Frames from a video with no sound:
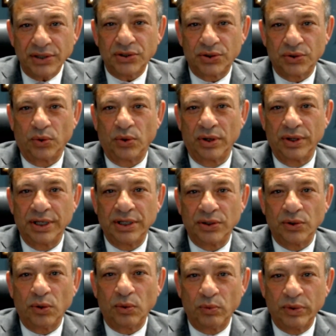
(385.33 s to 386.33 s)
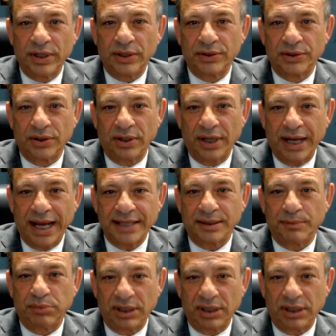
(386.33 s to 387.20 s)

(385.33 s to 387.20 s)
sure that your realtor has a